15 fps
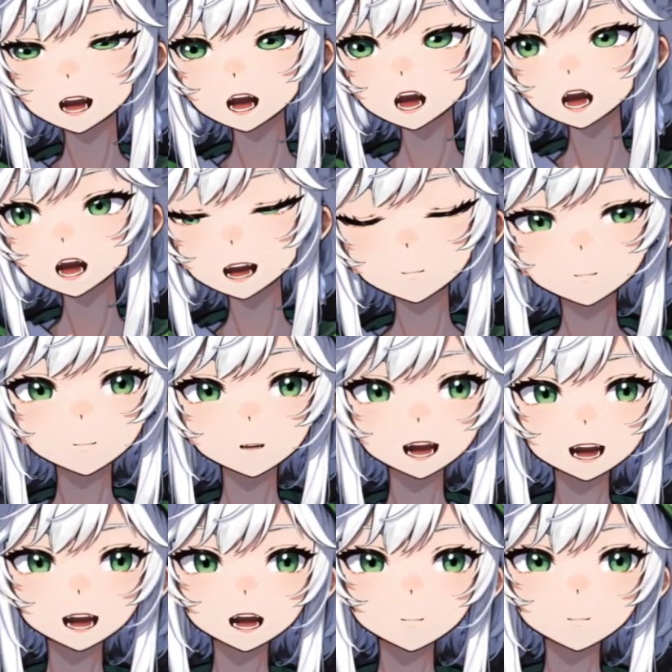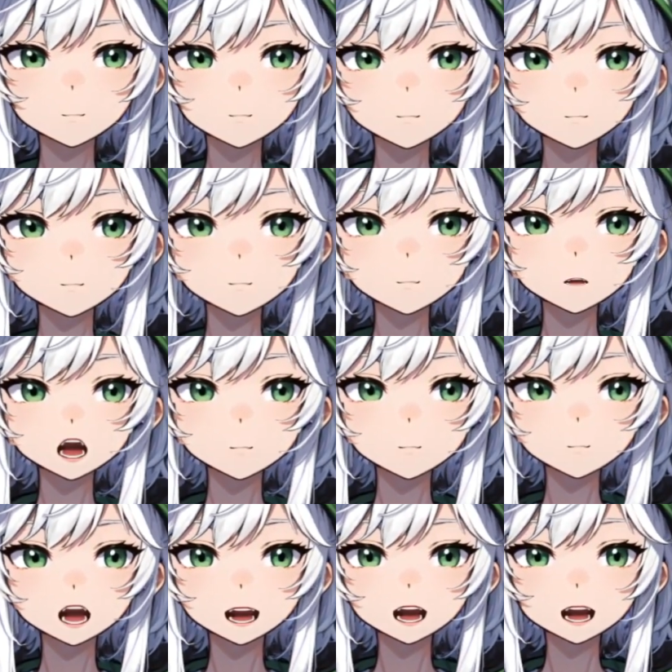So for example, my reputation